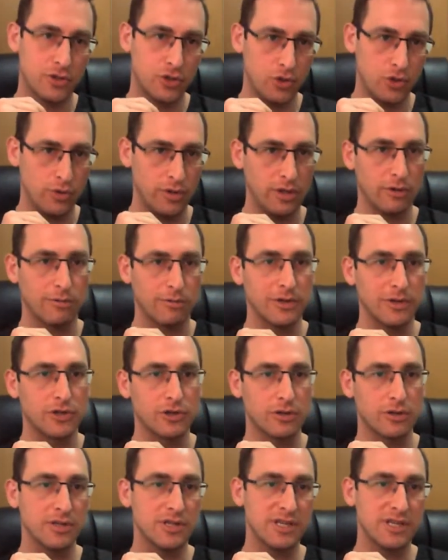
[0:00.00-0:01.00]
to the
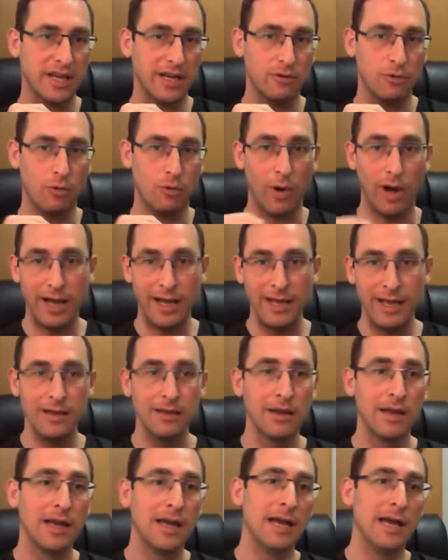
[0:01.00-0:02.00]
original state.
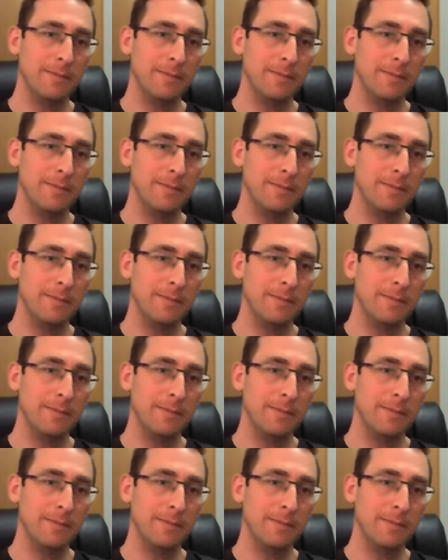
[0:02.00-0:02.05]
Why?